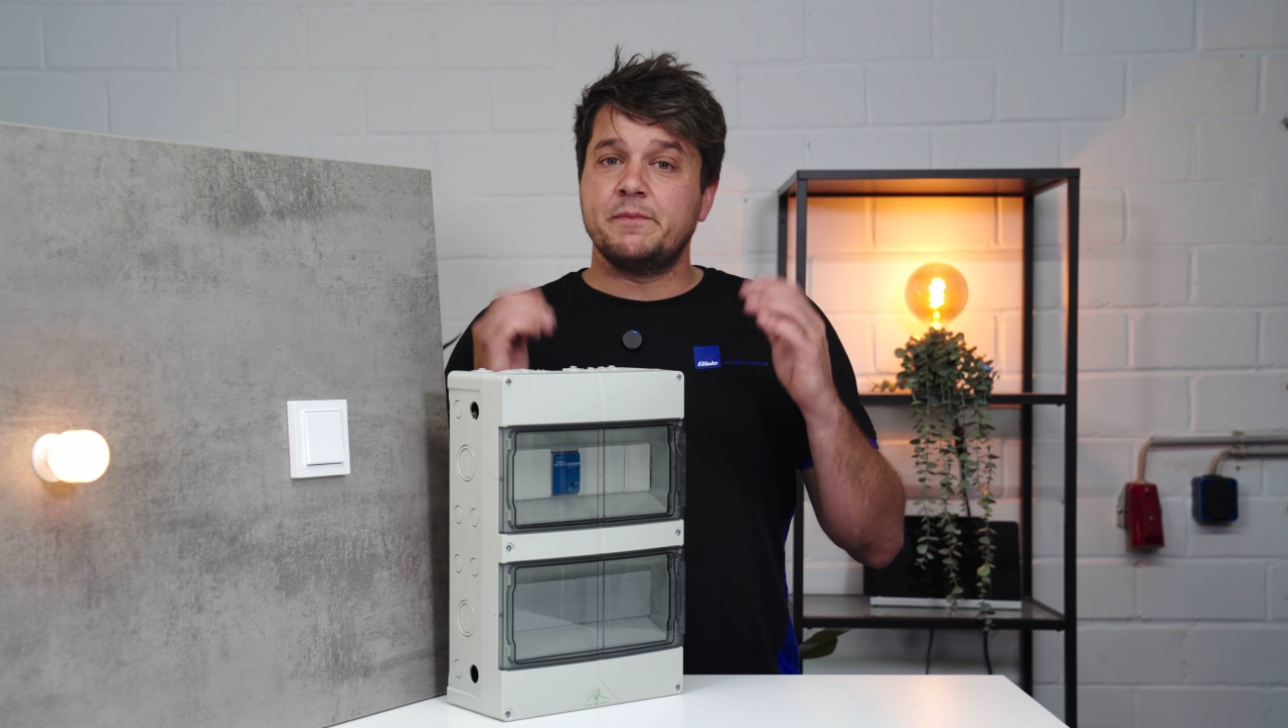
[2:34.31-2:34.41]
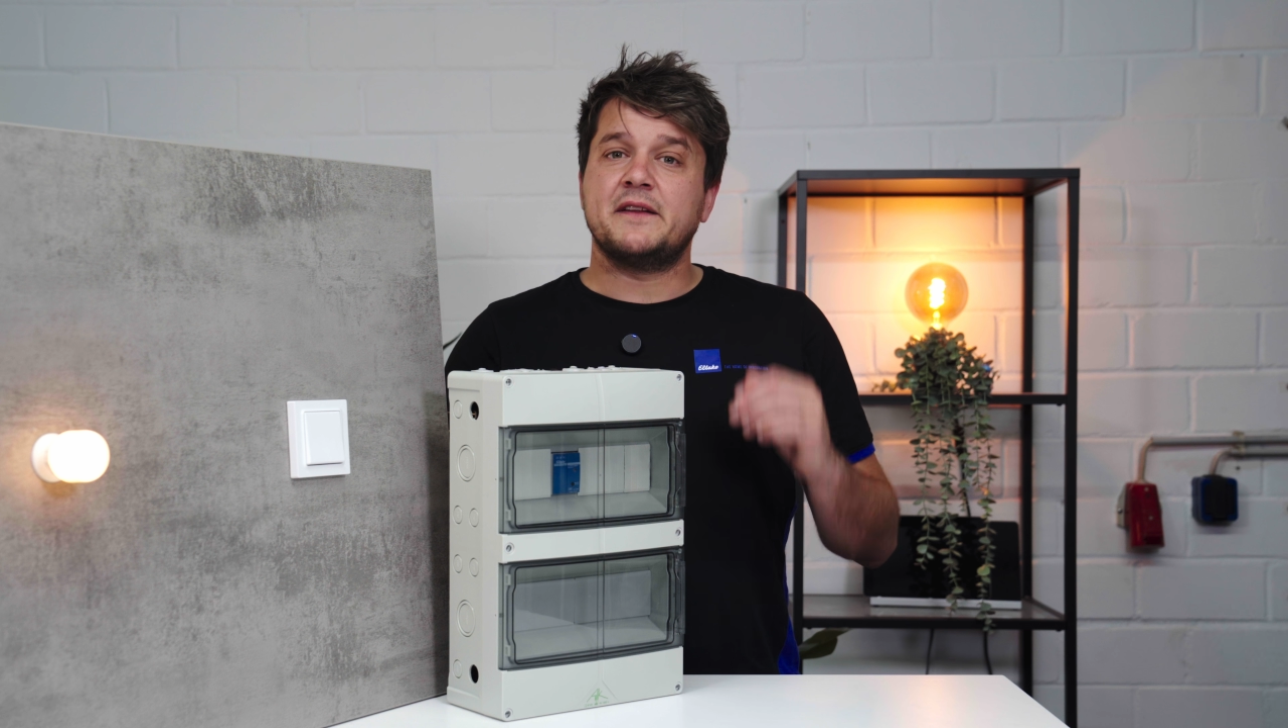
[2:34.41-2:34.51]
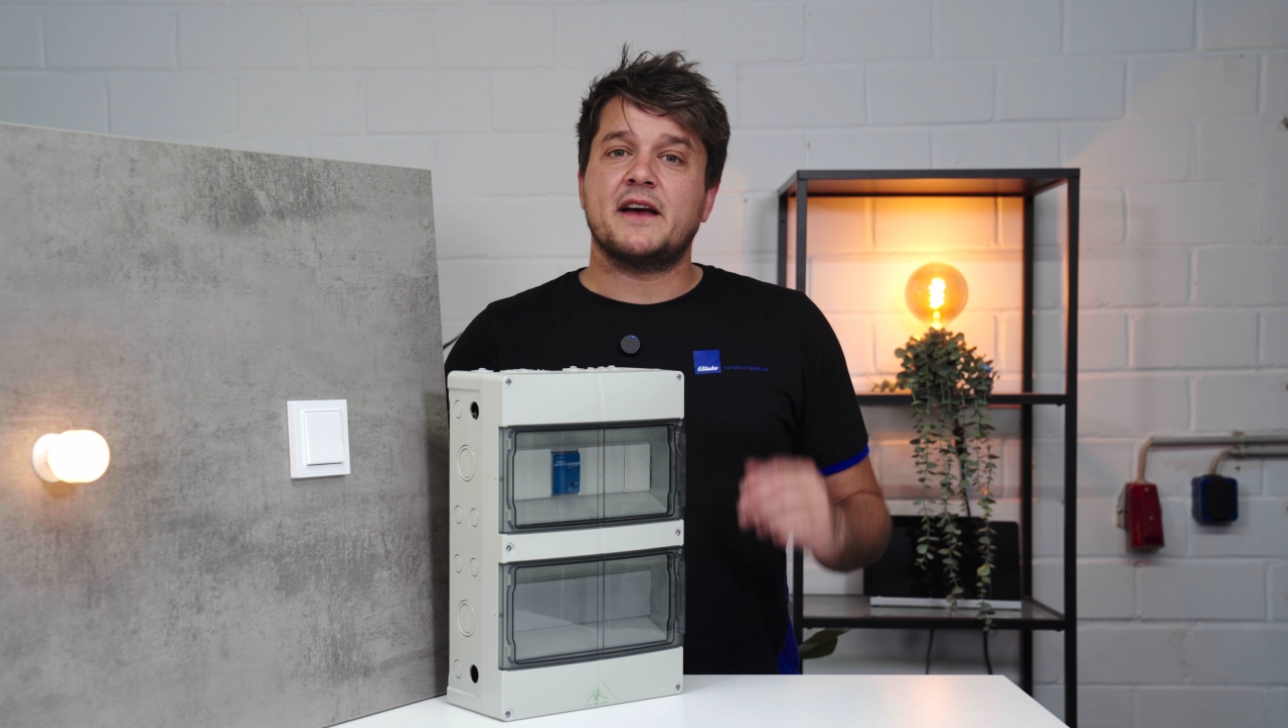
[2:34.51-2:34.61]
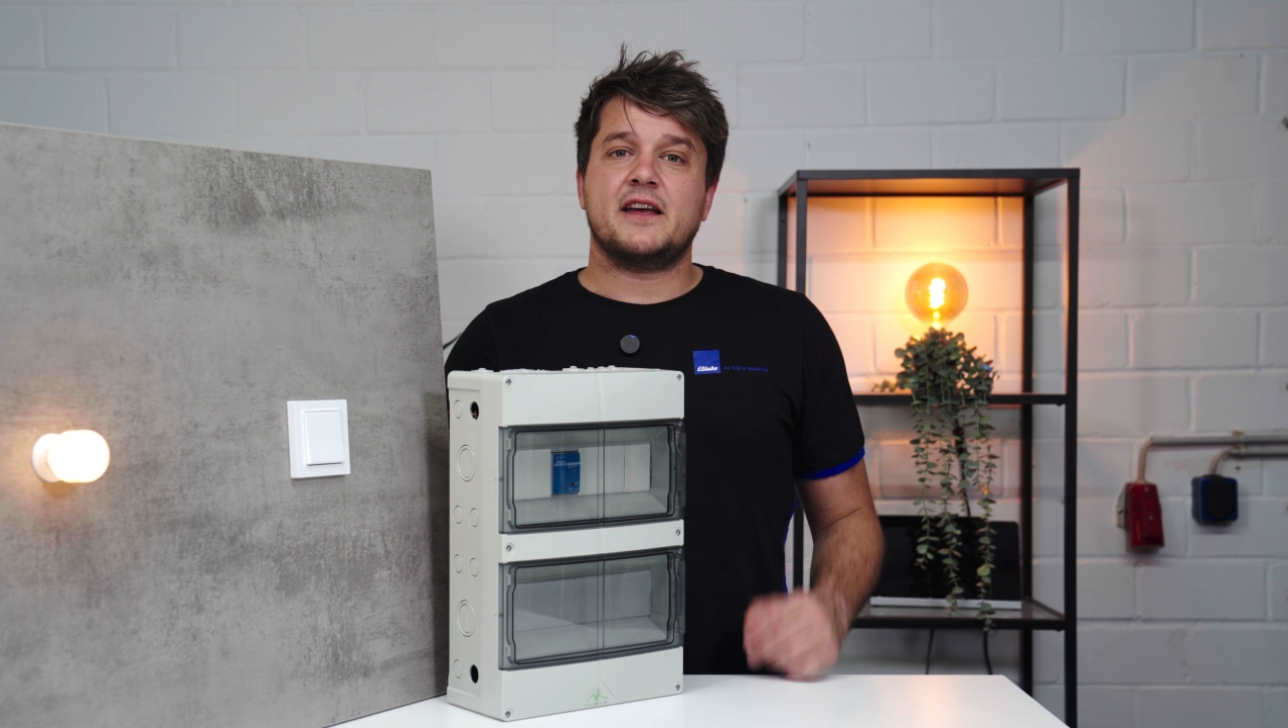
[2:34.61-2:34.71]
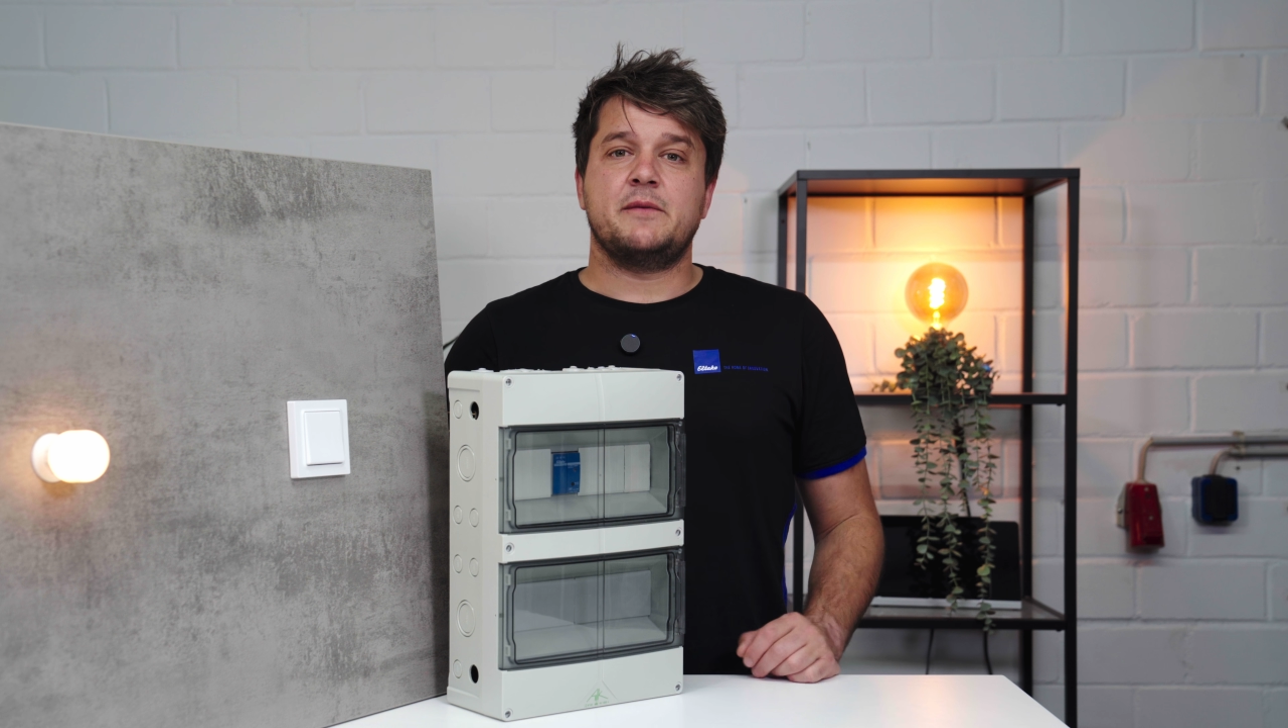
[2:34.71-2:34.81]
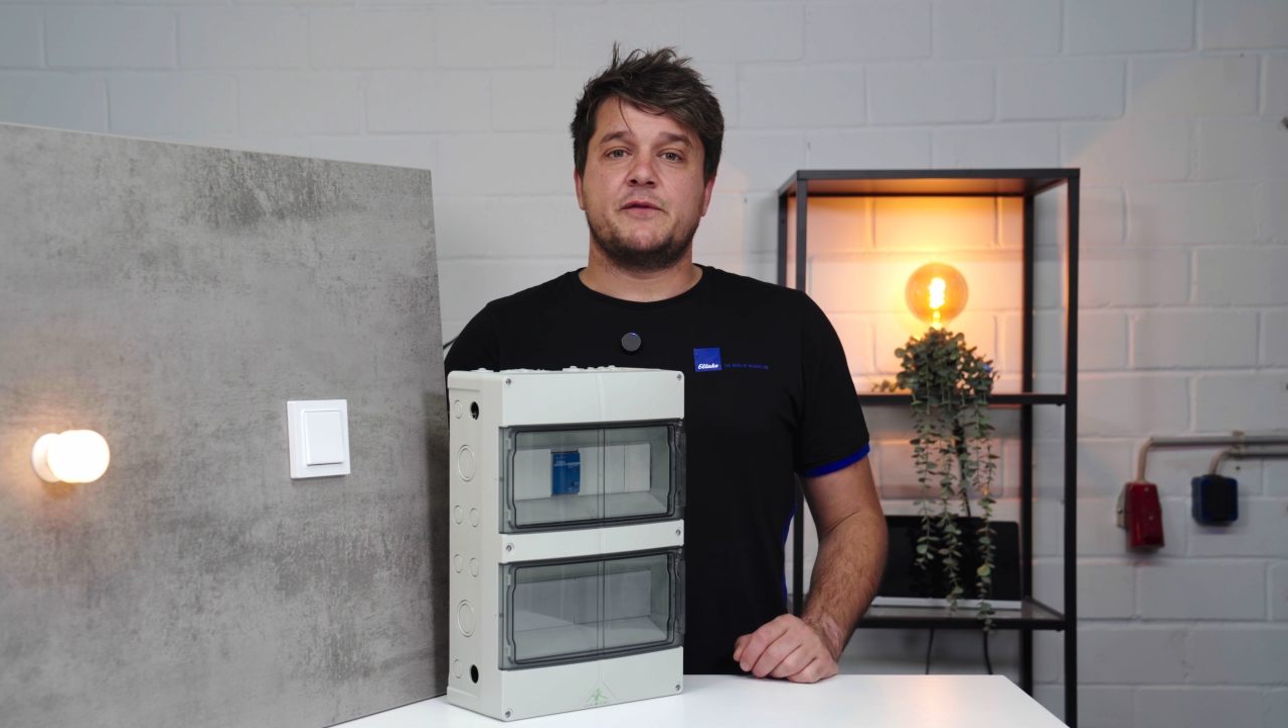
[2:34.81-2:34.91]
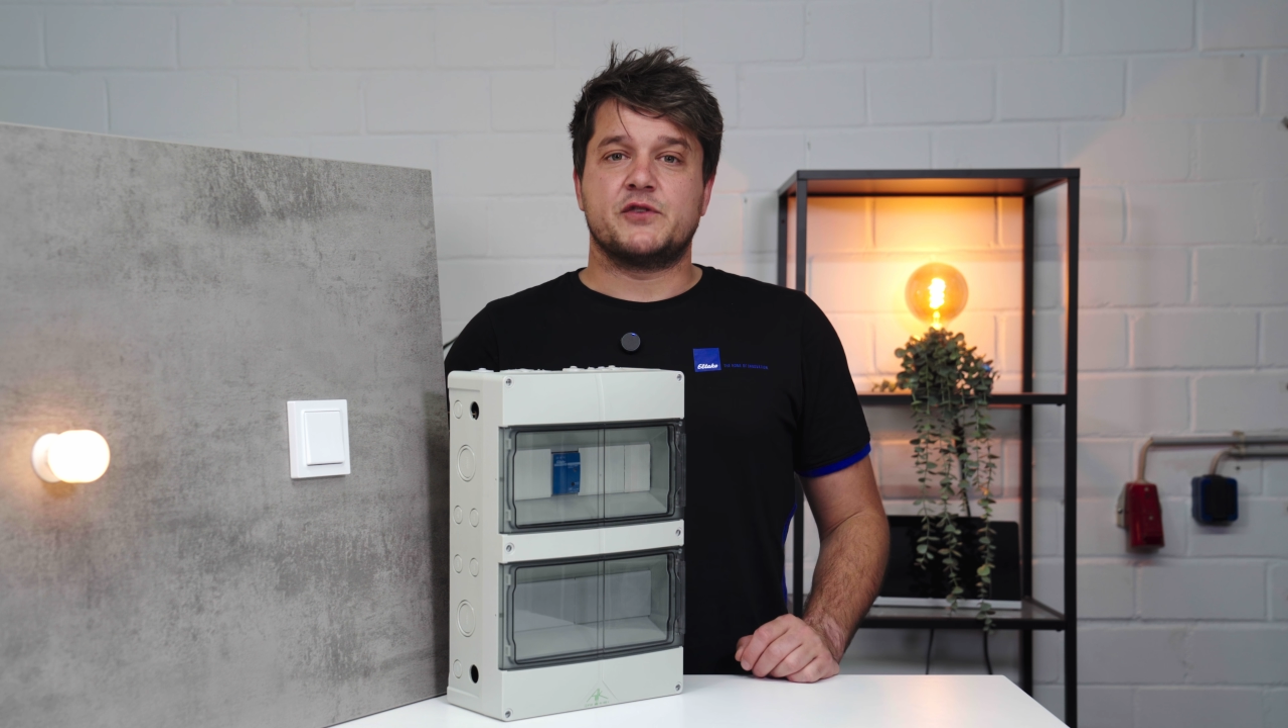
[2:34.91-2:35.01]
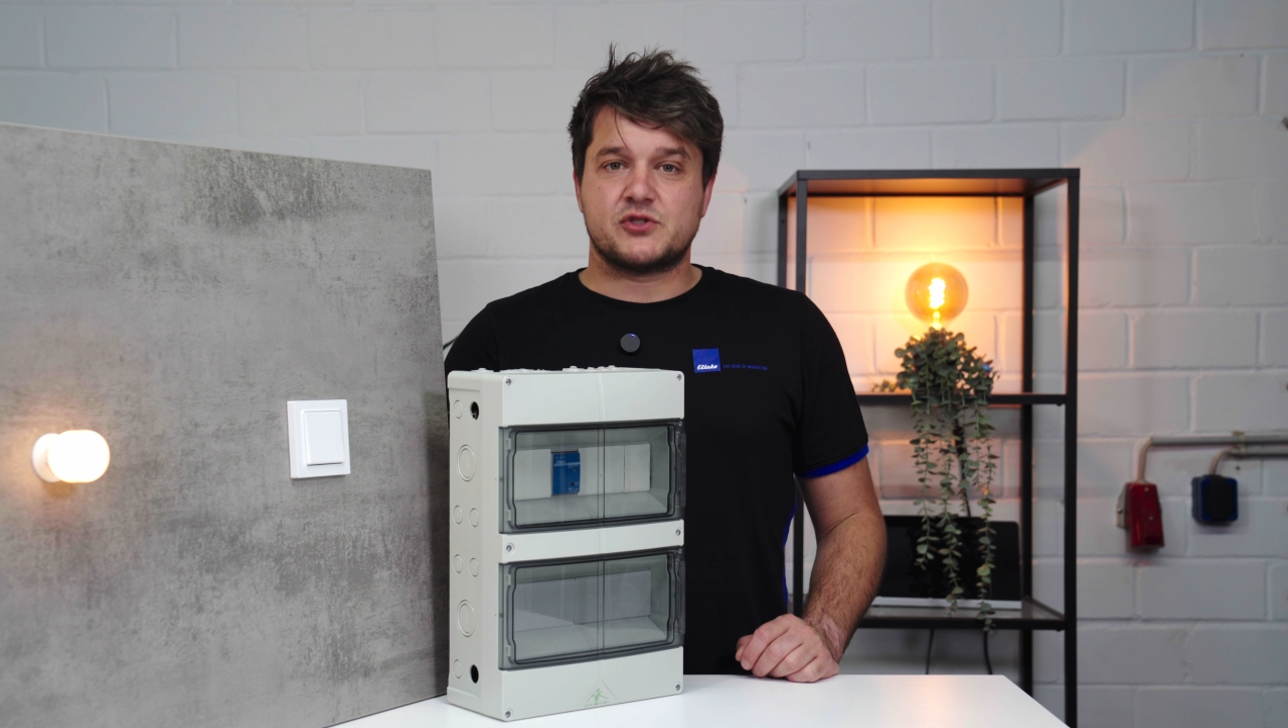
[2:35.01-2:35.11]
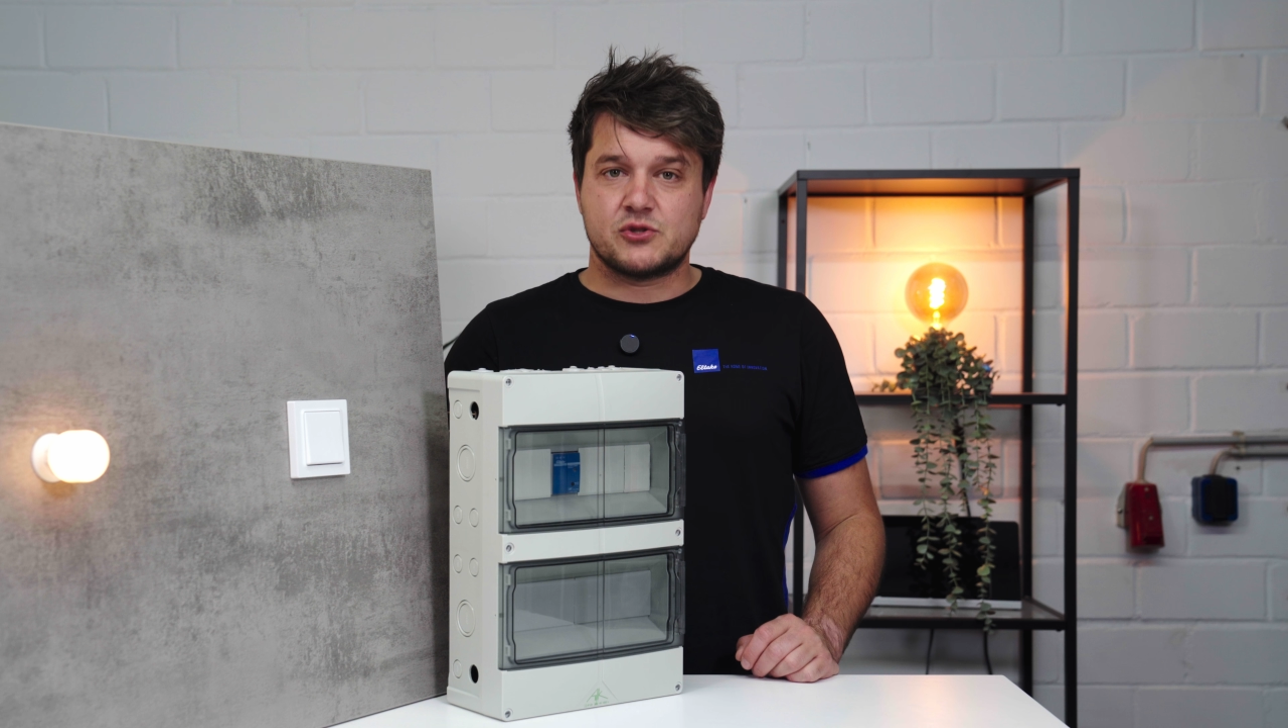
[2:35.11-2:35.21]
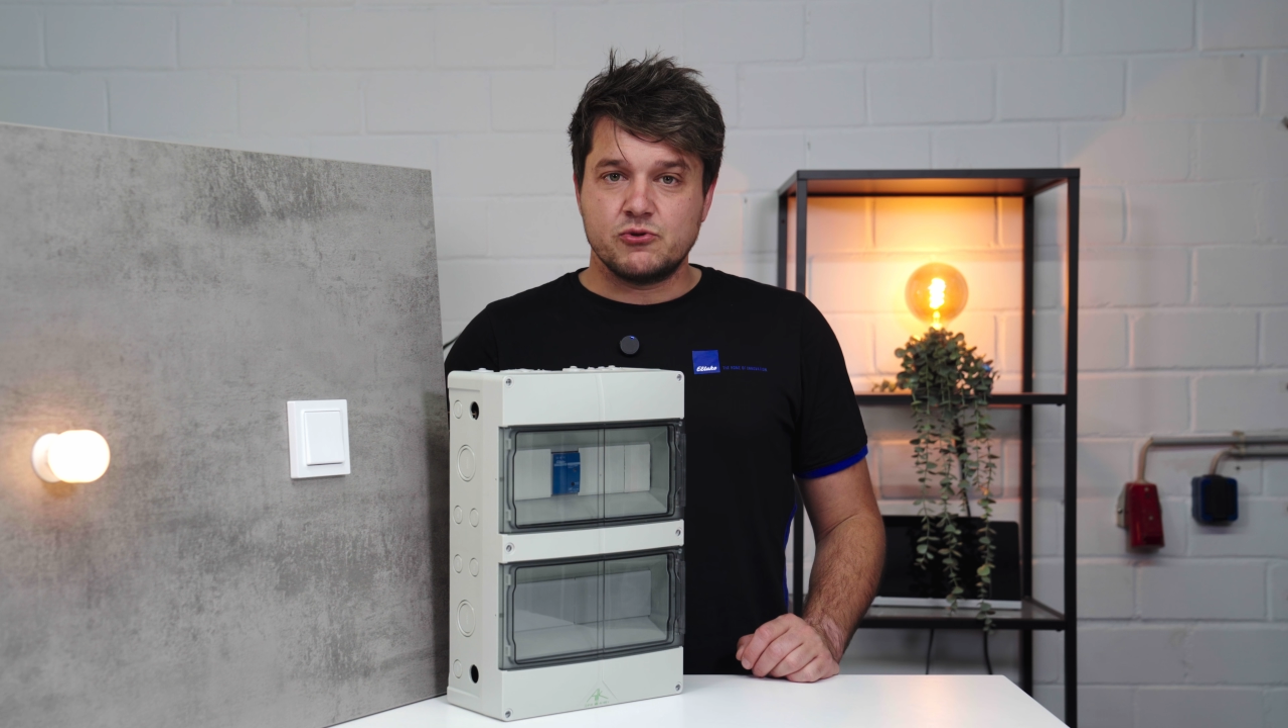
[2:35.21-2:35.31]
I hope you had
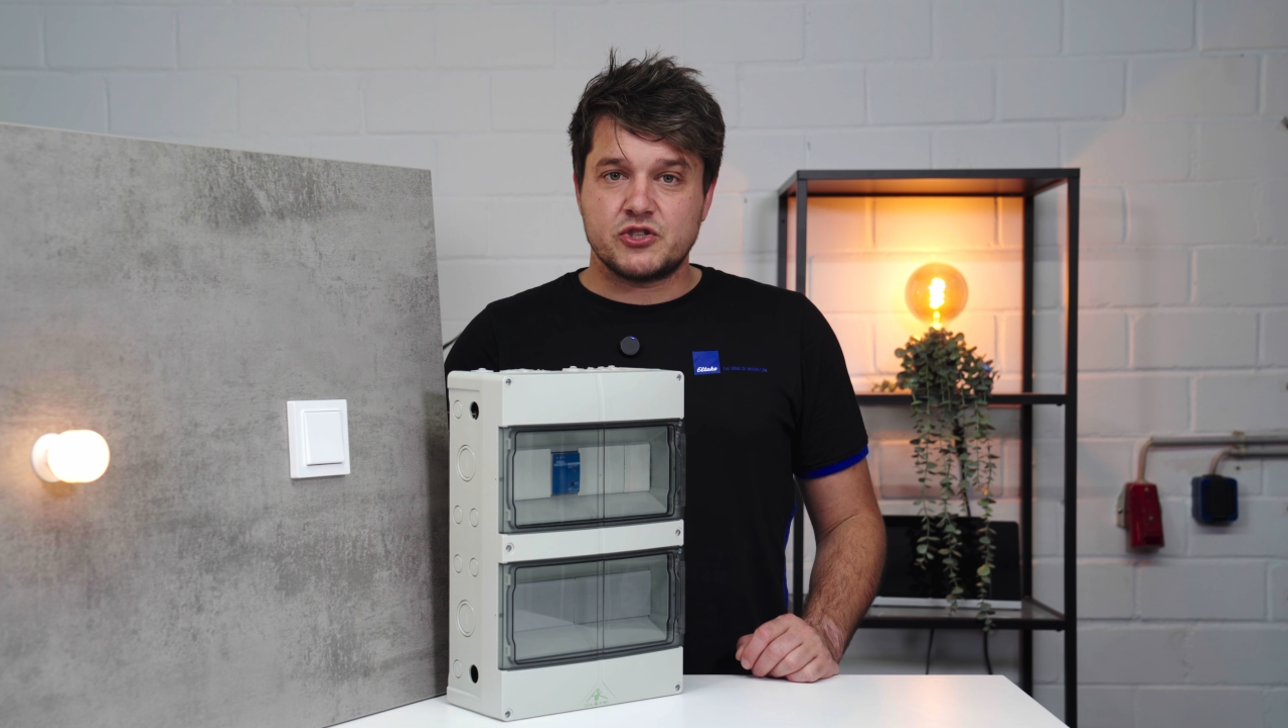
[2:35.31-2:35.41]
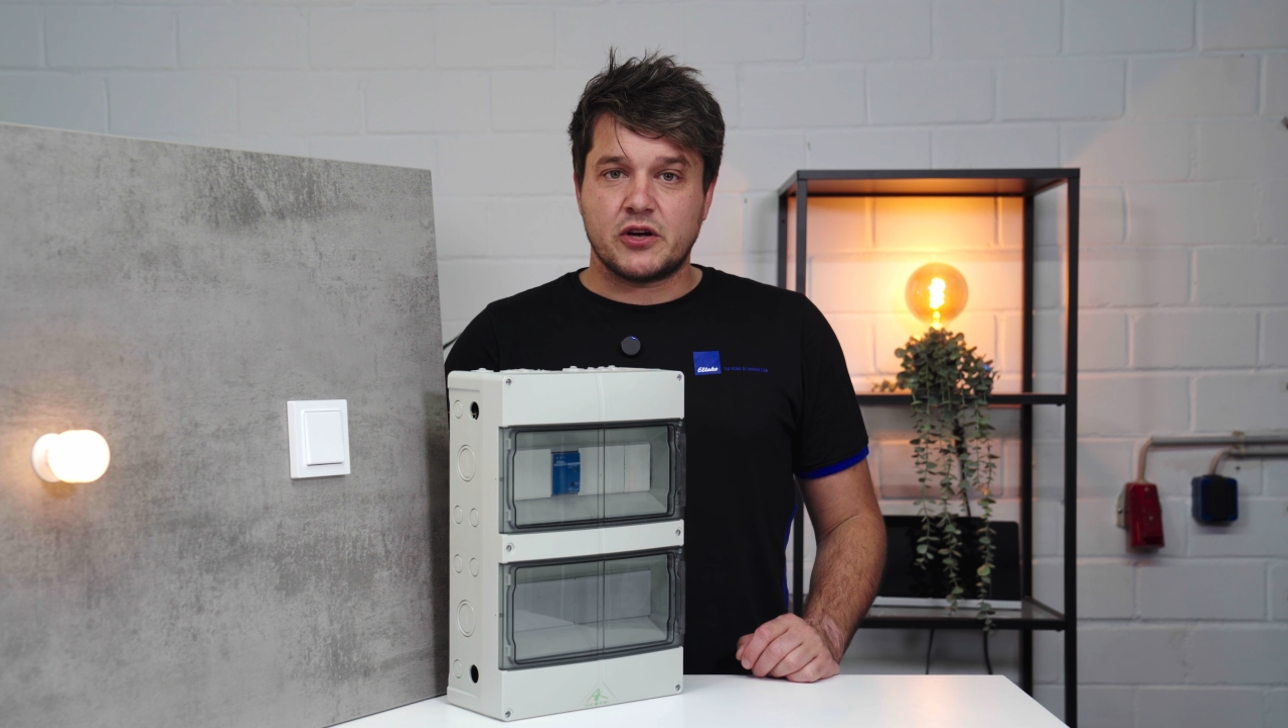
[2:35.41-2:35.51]
fun.